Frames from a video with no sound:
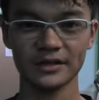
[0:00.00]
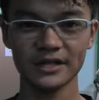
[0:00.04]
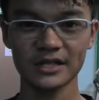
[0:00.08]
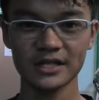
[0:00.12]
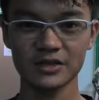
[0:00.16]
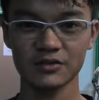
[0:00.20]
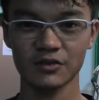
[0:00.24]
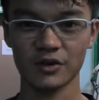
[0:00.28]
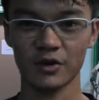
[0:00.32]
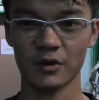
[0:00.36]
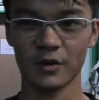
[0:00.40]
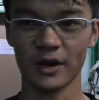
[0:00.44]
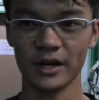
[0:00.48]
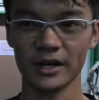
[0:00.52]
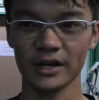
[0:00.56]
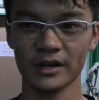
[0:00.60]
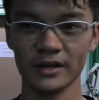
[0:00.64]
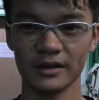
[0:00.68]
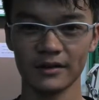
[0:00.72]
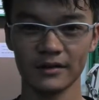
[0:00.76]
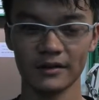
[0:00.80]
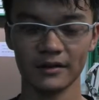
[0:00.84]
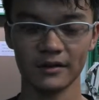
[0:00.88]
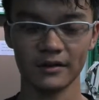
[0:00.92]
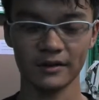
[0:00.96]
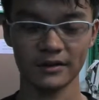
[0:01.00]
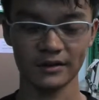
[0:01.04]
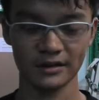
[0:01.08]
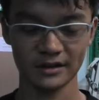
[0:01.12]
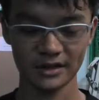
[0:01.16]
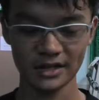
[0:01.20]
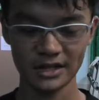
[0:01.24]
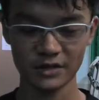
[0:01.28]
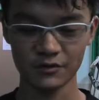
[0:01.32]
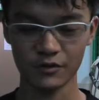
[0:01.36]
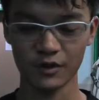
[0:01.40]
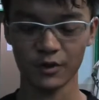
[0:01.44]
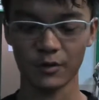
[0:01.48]

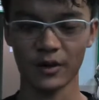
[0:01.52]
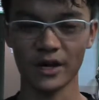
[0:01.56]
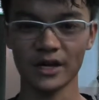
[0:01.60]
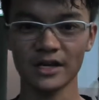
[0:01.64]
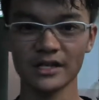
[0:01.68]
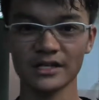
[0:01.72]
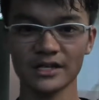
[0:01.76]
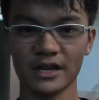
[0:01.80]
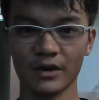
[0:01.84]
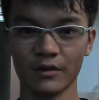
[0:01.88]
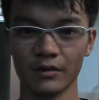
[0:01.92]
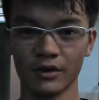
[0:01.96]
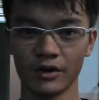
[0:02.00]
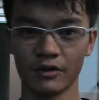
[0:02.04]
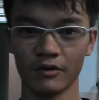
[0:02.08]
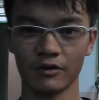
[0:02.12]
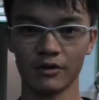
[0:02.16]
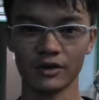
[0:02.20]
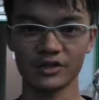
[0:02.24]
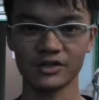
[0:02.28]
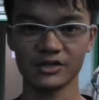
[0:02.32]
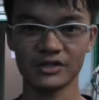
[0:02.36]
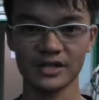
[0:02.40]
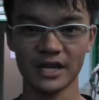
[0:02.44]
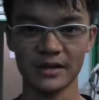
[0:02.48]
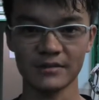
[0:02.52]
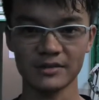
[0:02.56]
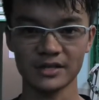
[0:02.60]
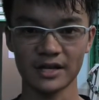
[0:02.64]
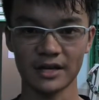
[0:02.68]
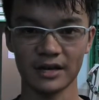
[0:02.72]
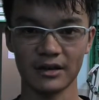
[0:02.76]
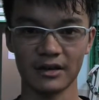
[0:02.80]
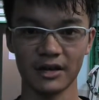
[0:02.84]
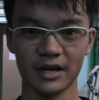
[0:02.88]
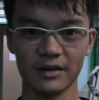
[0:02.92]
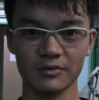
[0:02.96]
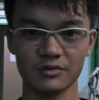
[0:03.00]
This requires our quadriceps
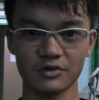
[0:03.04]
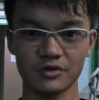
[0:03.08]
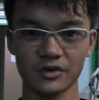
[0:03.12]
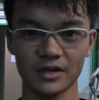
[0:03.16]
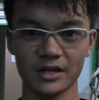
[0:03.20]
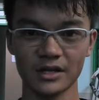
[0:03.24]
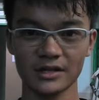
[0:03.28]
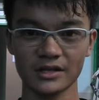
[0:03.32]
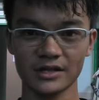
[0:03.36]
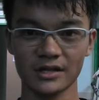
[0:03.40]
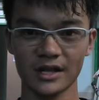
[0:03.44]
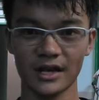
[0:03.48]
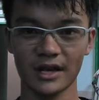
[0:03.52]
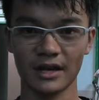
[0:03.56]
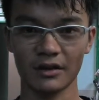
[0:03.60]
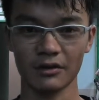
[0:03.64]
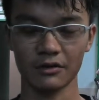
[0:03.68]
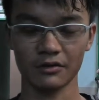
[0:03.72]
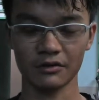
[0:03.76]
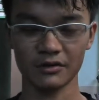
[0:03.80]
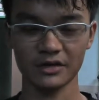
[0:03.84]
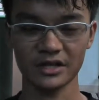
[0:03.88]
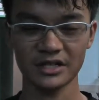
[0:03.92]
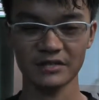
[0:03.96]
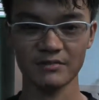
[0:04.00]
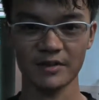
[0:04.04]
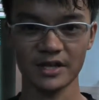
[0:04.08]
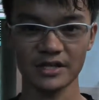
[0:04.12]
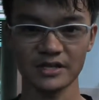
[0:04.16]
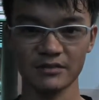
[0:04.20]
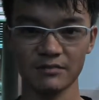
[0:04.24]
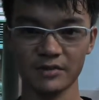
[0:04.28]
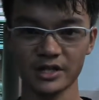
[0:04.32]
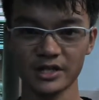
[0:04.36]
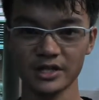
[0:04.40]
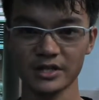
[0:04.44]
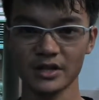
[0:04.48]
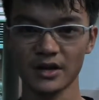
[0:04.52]
and our hamstrings and our gluteus
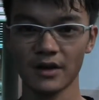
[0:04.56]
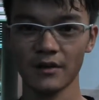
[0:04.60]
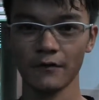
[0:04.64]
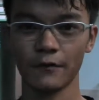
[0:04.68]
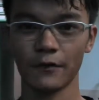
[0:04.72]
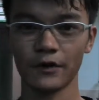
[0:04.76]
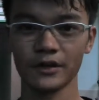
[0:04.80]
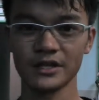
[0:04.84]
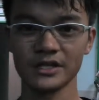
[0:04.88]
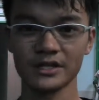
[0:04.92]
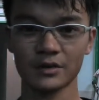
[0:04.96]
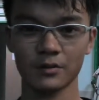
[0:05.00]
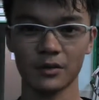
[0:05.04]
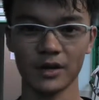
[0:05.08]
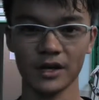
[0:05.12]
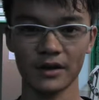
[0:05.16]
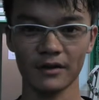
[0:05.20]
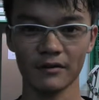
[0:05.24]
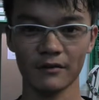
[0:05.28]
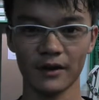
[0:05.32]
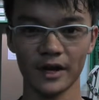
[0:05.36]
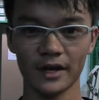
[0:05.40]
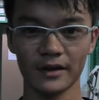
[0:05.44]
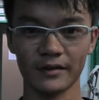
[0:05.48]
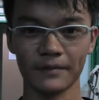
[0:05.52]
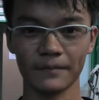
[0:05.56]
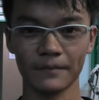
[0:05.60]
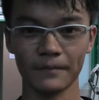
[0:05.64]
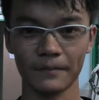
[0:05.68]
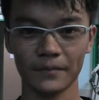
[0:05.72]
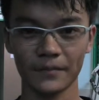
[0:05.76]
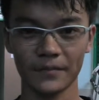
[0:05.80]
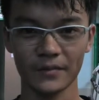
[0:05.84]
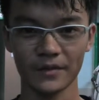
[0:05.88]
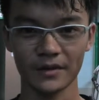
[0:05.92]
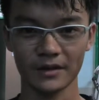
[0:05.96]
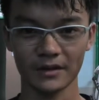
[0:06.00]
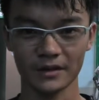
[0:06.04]
maximus for this quick run.
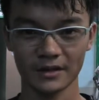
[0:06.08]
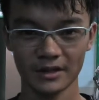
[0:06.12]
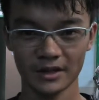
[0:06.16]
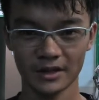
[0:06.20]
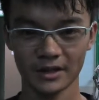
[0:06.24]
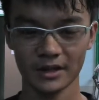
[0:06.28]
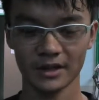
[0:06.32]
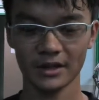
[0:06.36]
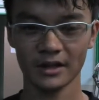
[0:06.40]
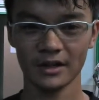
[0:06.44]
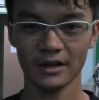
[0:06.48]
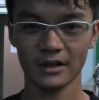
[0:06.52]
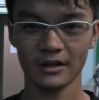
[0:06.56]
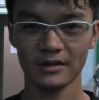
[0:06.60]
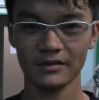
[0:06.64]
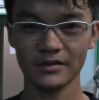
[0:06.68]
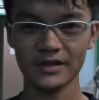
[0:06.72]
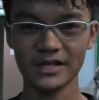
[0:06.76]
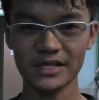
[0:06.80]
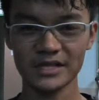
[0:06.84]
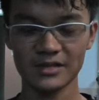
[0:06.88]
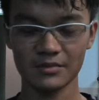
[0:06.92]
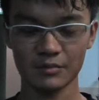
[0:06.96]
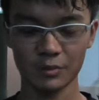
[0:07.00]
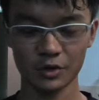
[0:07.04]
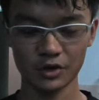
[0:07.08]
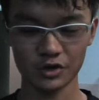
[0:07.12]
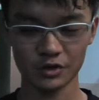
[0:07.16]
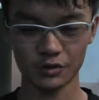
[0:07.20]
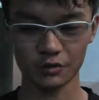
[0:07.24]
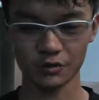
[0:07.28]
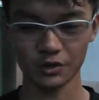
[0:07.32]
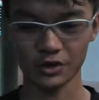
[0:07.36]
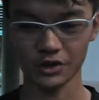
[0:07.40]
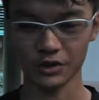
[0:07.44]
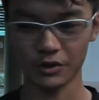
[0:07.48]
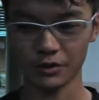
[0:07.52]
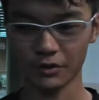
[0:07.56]
This is most
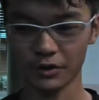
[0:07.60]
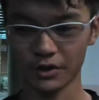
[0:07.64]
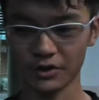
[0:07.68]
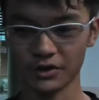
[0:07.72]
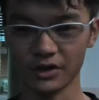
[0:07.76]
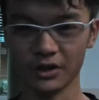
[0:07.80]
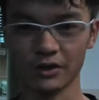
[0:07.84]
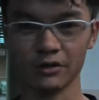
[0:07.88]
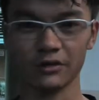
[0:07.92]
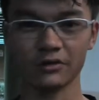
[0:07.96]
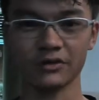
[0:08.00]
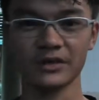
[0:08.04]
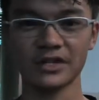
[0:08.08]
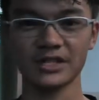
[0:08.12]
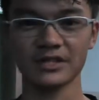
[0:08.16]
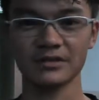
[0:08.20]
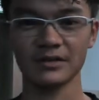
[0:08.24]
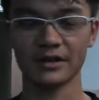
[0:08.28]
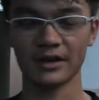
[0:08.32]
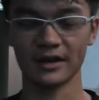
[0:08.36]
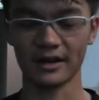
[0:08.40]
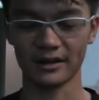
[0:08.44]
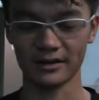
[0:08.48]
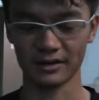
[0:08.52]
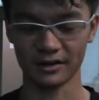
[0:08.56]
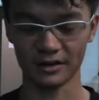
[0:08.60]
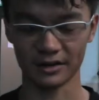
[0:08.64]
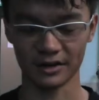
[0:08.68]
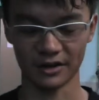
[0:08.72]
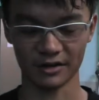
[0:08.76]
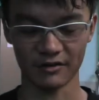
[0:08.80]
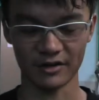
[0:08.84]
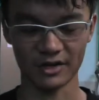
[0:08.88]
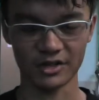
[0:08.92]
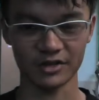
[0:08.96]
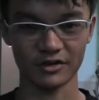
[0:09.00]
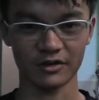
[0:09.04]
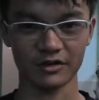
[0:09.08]
crucial on the
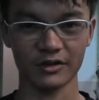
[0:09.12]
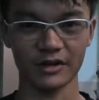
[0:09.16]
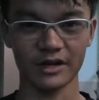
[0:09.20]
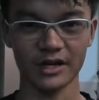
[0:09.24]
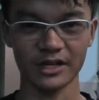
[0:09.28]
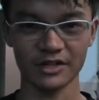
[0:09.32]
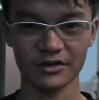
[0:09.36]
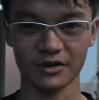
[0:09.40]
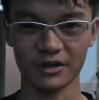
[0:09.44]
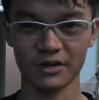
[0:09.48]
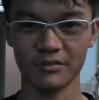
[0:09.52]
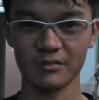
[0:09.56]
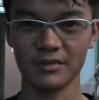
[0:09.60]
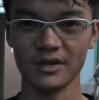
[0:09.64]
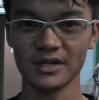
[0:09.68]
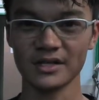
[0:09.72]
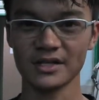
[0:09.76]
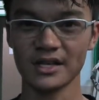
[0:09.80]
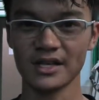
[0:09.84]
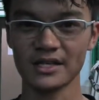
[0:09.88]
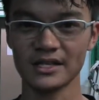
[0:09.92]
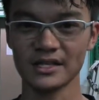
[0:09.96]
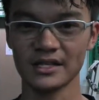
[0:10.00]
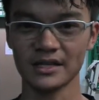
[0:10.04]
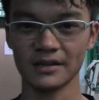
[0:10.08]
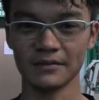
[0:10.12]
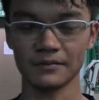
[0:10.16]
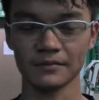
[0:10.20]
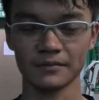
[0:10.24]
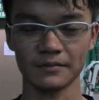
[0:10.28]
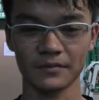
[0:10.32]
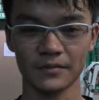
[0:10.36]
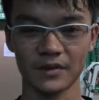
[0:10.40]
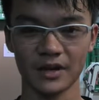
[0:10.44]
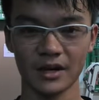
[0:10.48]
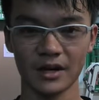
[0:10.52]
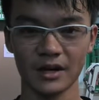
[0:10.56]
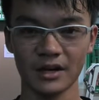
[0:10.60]
gastrocnemius as it
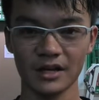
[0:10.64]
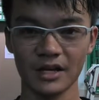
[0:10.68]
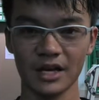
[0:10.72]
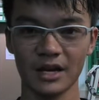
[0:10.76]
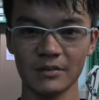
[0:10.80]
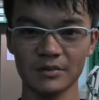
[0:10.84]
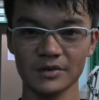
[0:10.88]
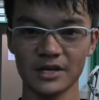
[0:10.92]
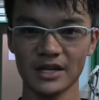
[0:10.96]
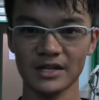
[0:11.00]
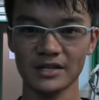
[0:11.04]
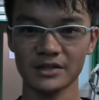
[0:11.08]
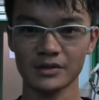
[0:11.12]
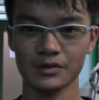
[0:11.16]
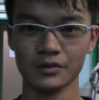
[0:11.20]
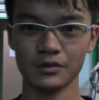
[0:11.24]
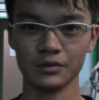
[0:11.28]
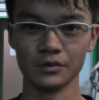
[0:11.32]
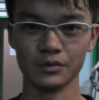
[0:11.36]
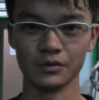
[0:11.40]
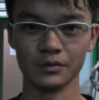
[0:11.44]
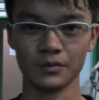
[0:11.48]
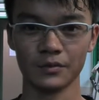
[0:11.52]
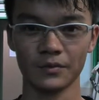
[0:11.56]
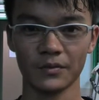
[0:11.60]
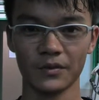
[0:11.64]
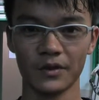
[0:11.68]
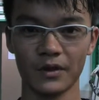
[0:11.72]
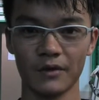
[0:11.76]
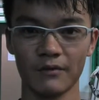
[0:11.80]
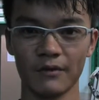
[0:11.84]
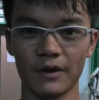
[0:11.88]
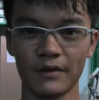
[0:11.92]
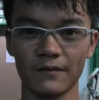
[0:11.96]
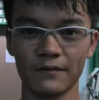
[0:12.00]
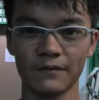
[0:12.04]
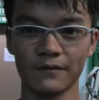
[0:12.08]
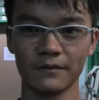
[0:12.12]
helps us
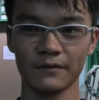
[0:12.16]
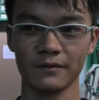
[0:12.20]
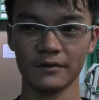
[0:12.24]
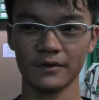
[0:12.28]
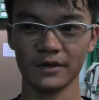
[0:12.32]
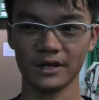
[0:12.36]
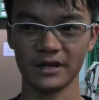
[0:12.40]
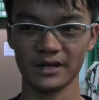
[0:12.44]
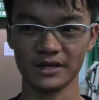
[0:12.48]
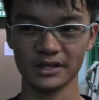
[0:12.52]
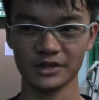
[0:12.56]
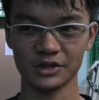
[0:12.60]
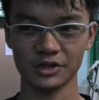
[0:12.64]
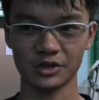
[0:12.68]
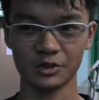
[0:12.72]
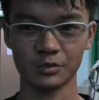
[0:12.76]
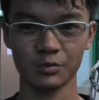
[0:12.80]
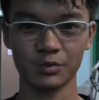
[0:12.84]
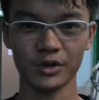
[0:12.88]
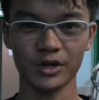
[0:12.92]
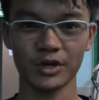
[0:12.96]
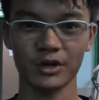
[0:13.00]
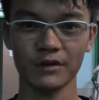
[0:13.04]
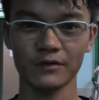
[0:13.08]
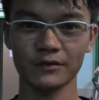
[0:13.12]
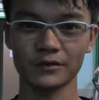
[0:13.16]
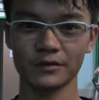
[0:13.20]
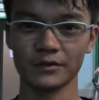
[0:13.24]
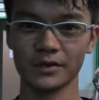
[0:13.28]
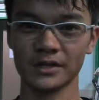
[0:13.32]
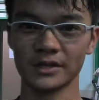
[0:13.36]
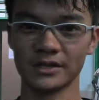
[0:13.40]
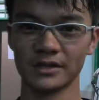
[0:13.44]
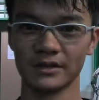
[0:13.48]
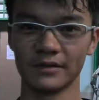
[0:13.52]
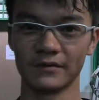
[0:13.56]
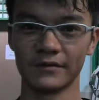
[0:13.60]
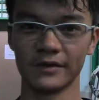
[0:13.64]
to sprint off
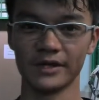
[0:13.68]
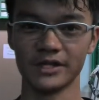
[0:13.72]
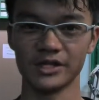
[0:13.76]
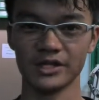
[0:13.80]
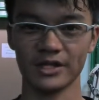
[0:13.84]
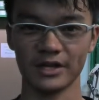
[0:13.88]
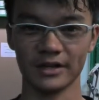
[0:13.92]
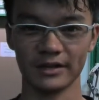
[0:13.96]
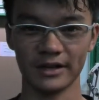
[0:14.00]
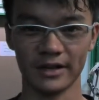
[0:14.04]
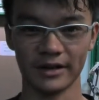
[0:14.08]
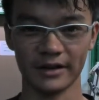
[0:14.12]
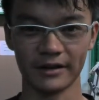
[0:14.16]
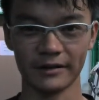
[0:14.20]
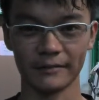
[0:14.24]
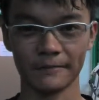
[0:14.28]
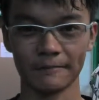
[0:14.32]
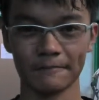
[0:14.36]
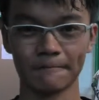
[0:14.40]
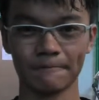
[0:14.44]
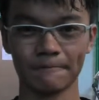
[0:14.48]
towards the finishing line.